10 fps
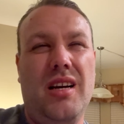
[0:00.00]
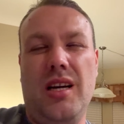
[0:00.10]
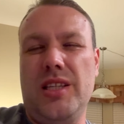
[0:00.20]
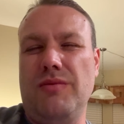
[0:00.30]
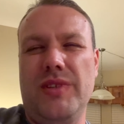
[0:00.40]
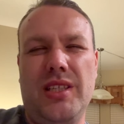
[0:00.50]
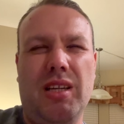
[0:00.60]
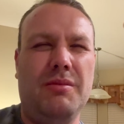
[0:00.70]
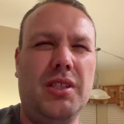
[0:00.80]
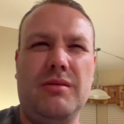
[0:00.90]
I'm
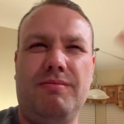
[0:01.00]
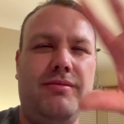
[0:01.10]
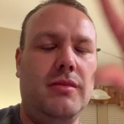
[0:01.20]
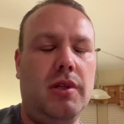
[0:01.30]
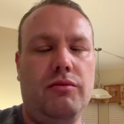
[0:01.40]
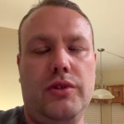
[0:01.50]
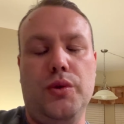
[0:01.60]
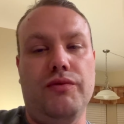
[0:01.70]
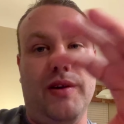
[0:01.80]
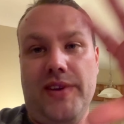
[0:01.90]
going to do
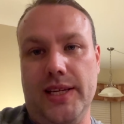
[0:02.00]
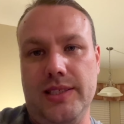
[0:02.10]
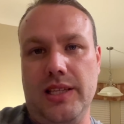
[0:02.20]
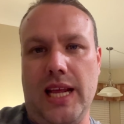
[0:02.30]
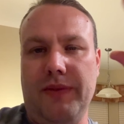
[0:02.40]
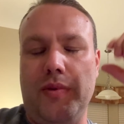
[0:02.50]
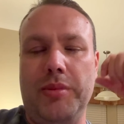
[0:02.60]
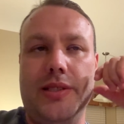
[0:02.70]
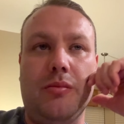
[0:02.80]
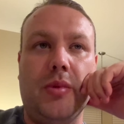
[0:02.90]
a rough guess at the end for
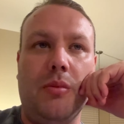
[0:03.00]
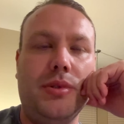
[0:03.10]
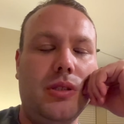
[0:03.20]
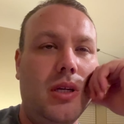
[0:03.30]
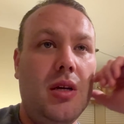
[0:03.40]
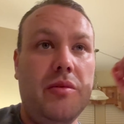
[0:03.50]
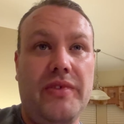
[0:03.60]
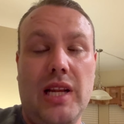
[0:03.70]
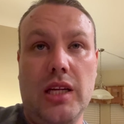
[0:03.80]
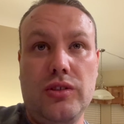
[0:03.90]
bits and bobs.
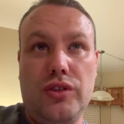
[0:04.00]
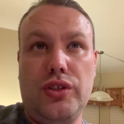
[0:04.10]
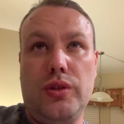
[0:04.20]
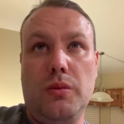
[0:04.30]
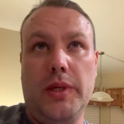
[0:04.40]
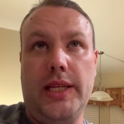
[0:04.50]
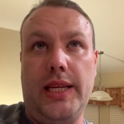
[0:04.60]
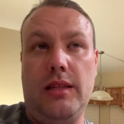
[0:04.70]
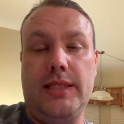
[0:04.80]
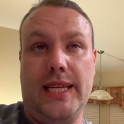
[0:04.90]
For lunch,
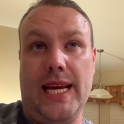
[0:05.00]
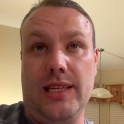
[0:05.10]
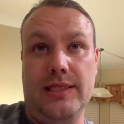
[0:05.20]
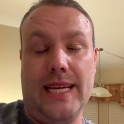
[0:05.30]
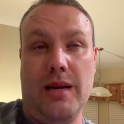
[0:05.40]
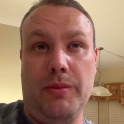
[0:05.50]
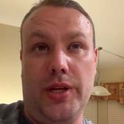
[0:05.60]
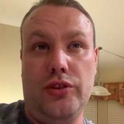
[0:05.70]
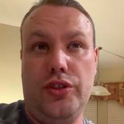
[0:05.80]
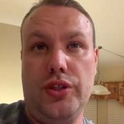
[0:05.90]
Teddy had a
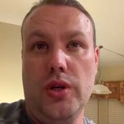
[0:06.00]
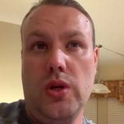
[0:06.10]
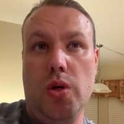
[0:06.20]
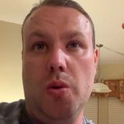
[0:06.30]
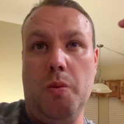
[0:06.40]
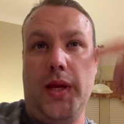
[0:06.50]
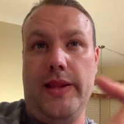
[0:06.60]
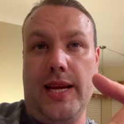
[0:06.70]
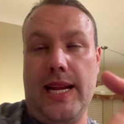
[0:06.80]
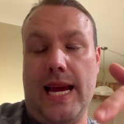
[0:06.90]
sandwich. We
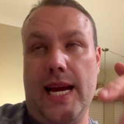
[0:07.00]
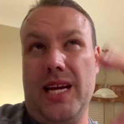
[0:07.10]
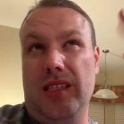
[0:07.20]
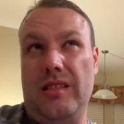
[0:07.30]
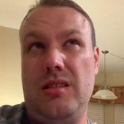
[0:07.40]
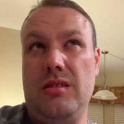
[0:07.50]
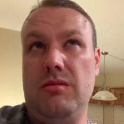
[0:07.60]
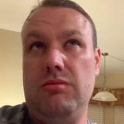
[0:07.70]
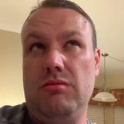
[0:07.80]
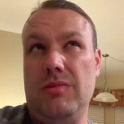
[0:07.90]
then had
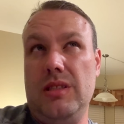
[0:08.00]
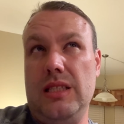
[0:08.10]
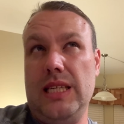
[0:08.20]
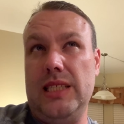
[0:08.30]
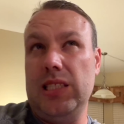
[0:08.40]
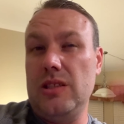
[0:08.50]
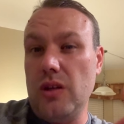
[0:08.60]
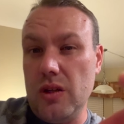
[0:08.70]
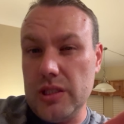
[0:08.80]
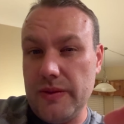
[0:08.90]

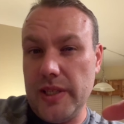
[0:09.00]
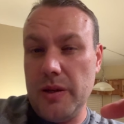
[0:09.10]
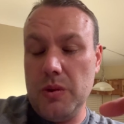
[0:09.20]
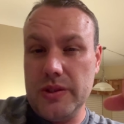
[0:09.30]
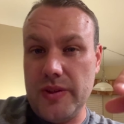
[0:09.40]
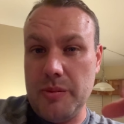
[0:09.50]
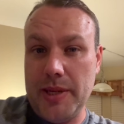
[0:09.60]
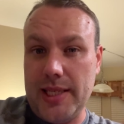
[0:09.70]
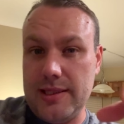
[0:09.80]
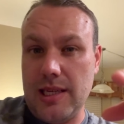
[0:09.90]
$18, I think it was, for the
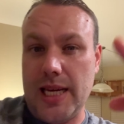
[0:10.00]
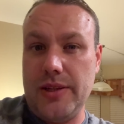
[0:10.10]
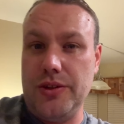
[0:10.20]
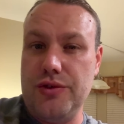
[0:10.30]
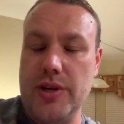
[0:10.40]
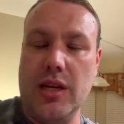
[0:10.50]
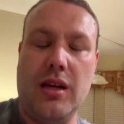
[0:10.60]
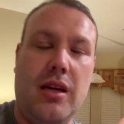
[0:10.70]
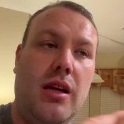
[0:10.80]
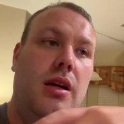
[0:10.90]
pizza and the drink.